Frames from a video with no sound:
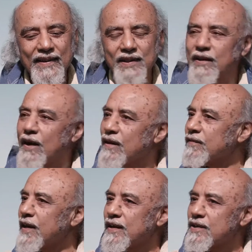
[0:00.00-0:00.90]
the
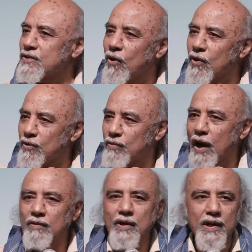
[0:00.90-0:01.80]
love that is all
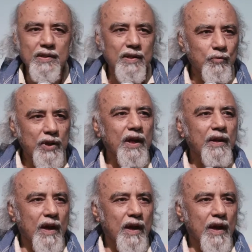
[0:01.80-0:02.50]
around us and within